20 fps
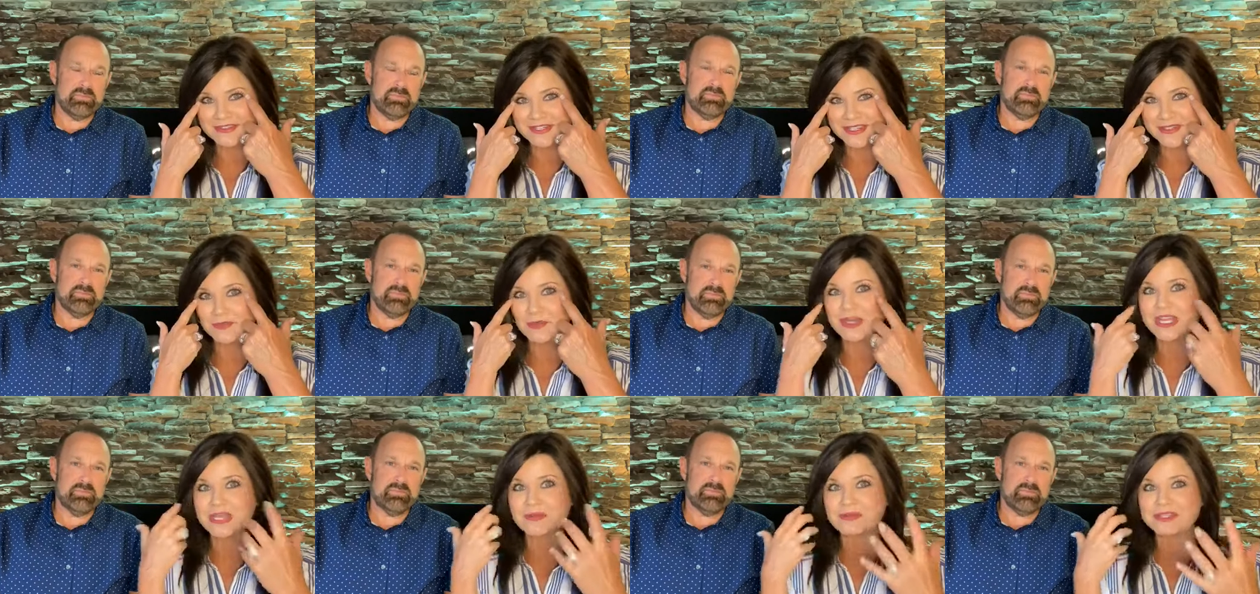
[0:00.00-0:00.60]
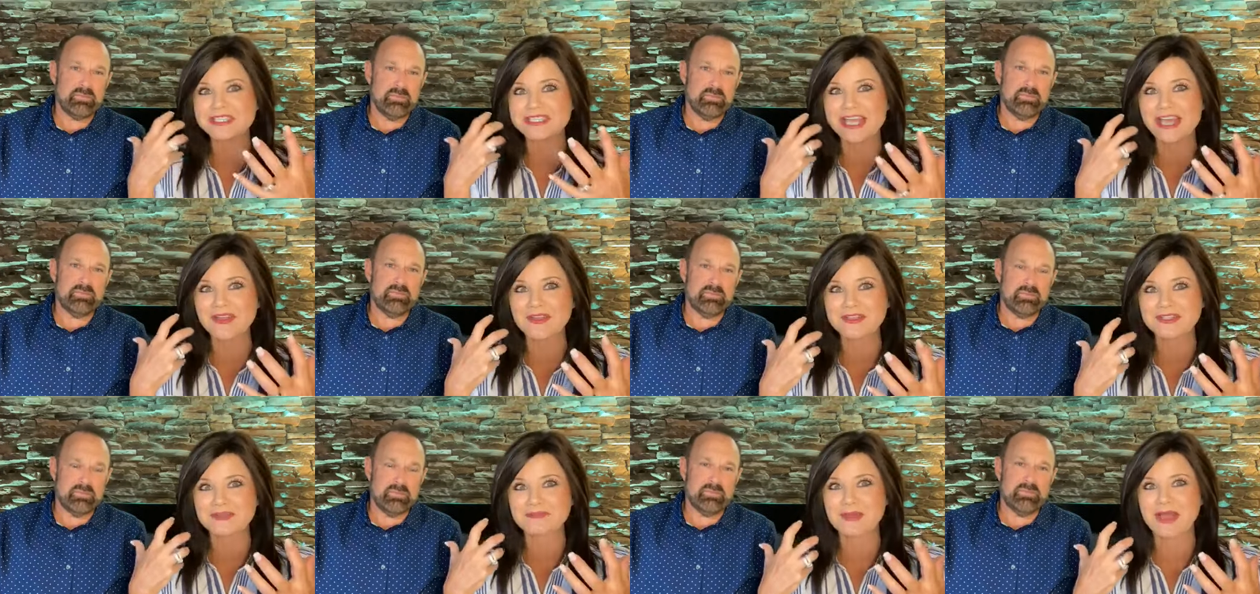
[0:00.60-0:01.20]
Speaker 1: you know, just when he was
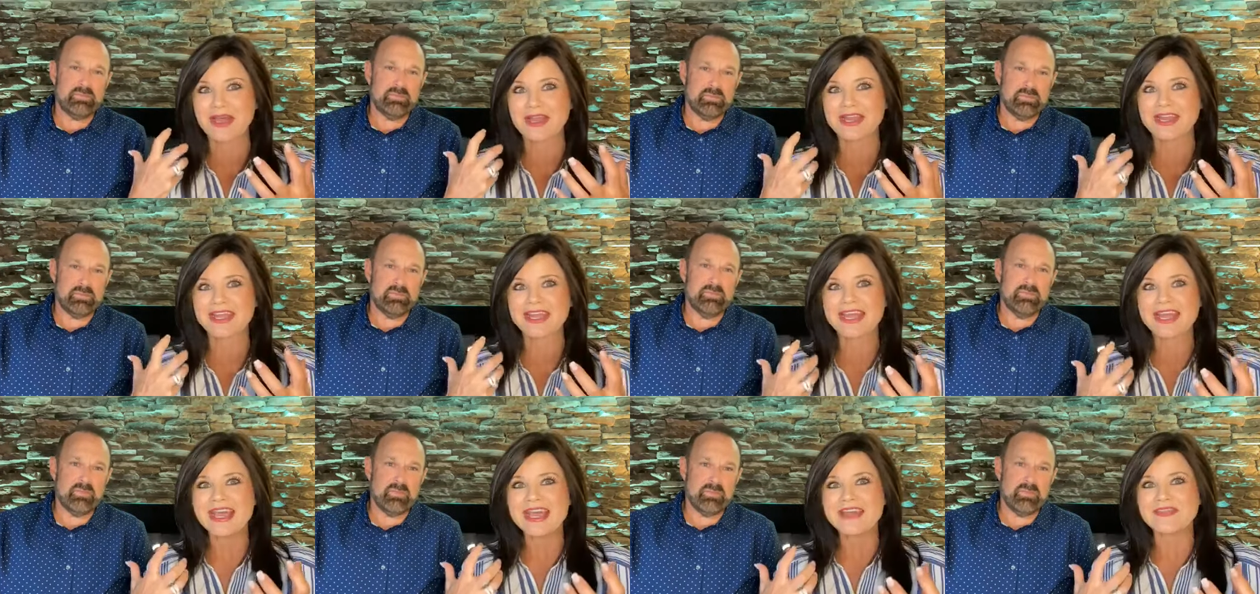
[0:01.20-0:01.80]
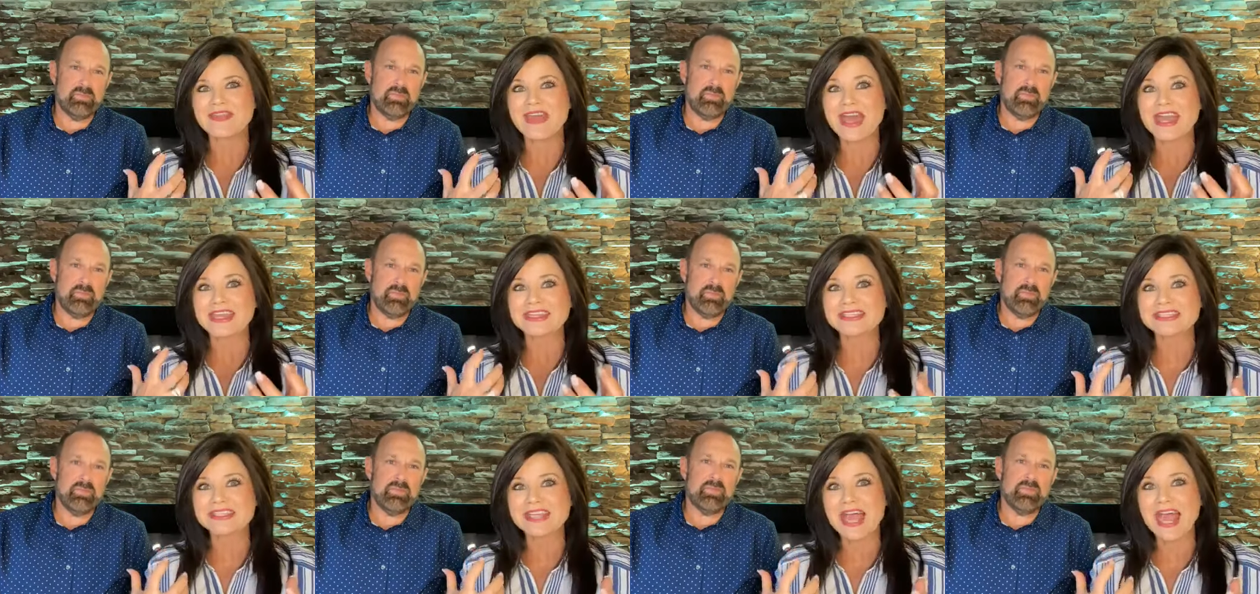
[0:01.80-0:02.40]
telling us about it,
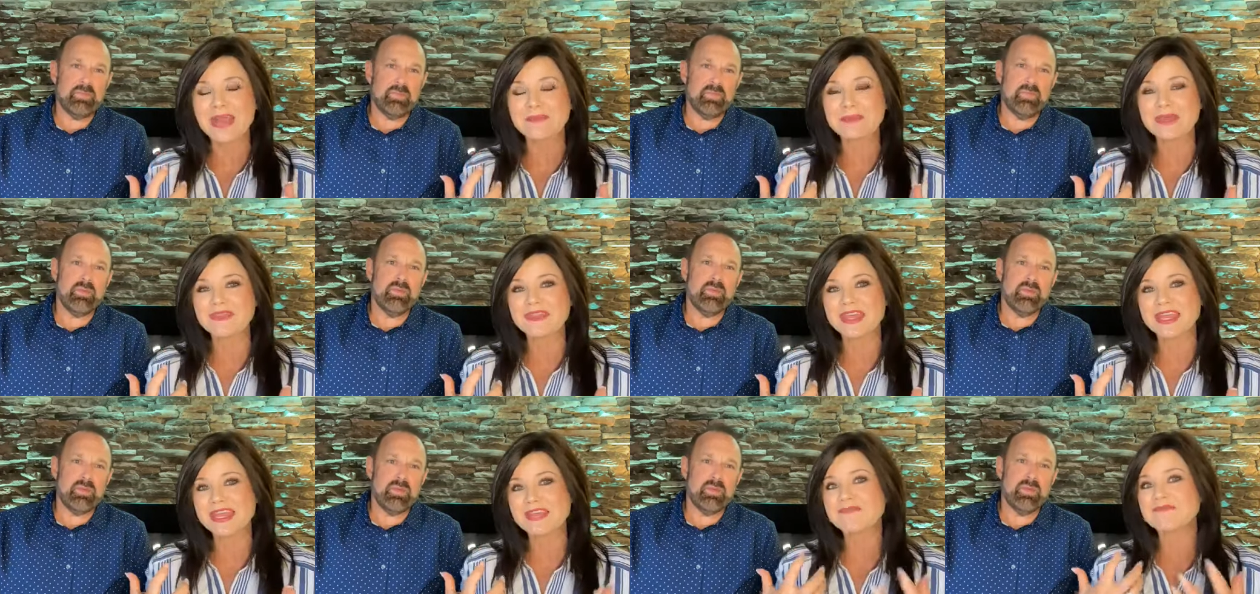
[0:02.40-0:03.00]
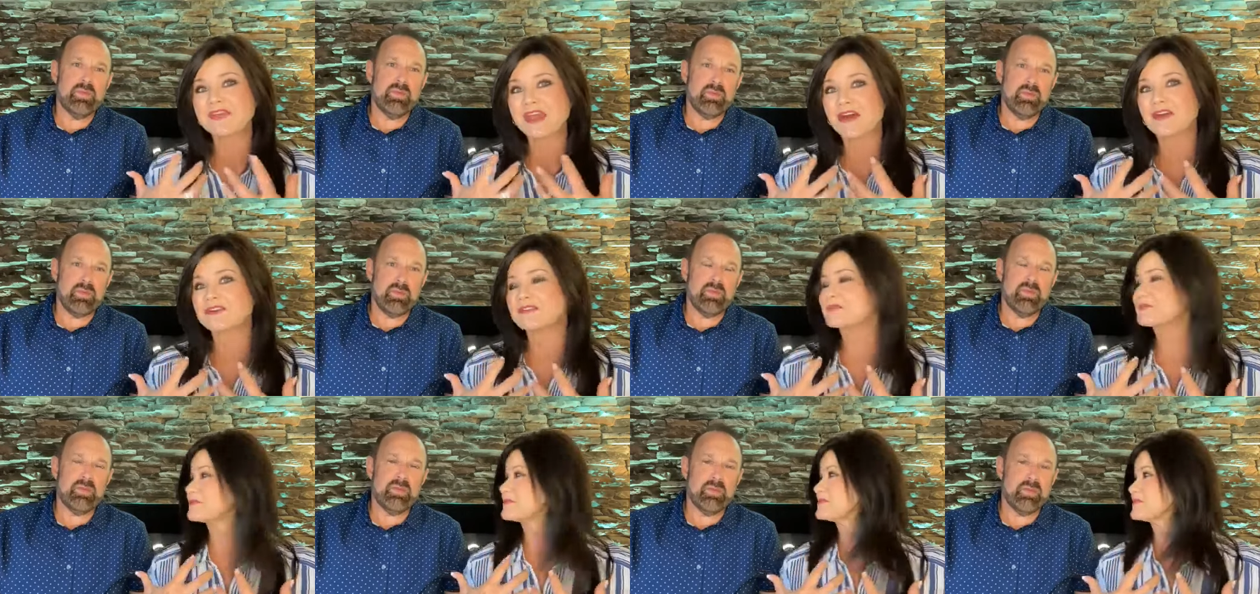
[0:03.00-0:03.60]
that assignment that he
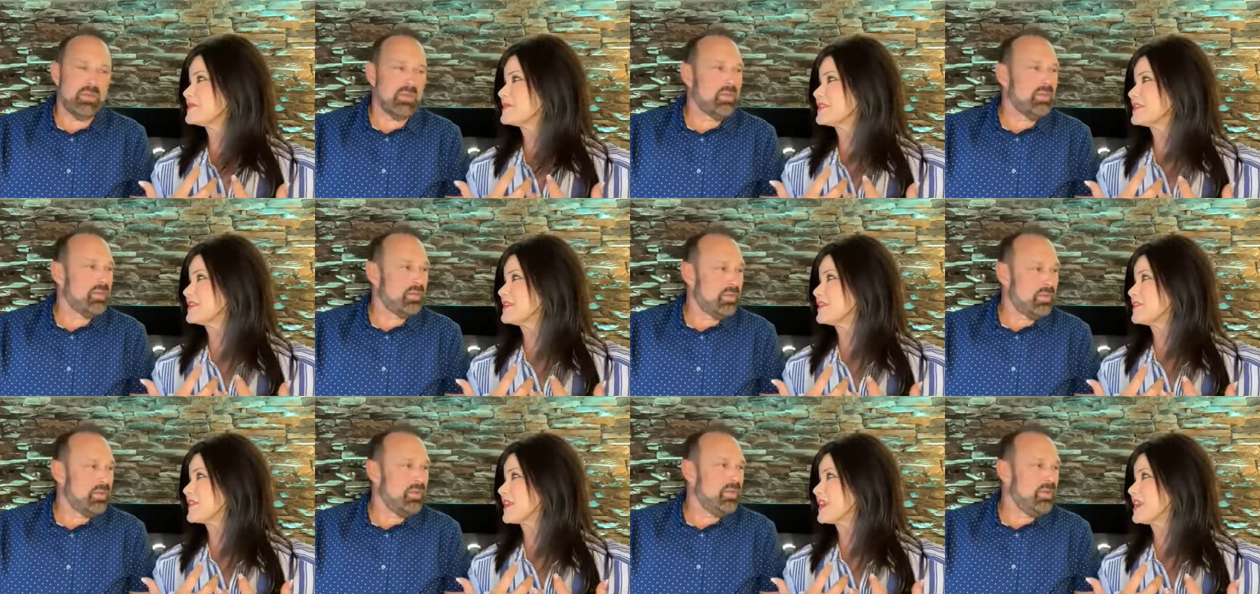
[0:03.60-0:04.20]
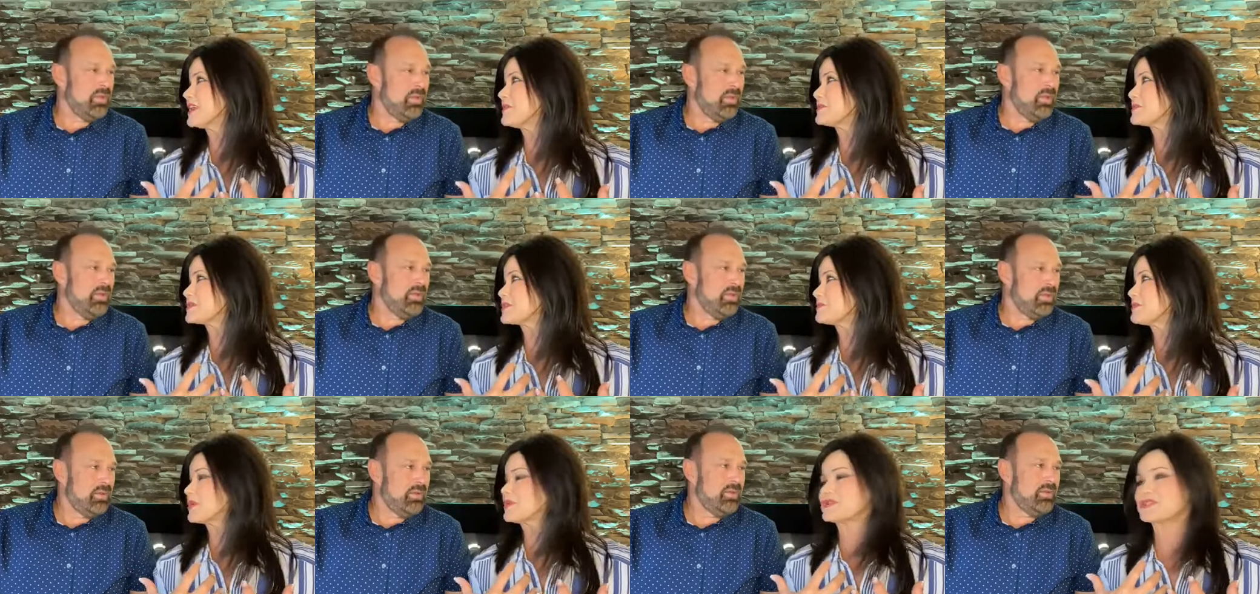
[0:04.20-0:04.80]
felt you know that he
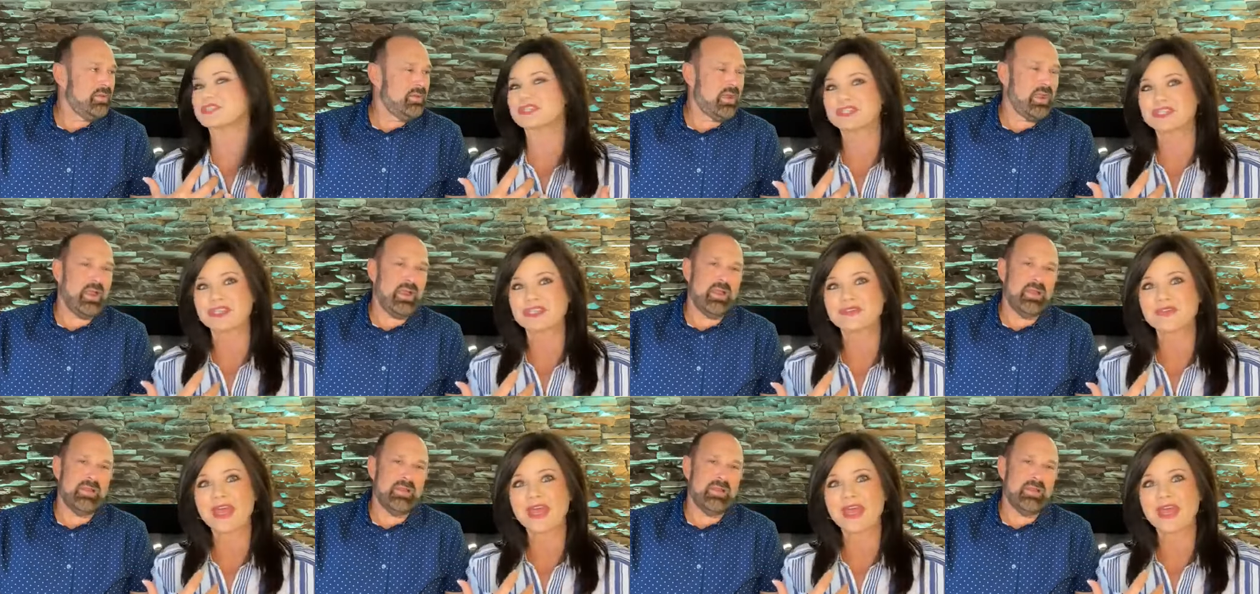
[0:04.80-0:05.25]
was supposed to yeah.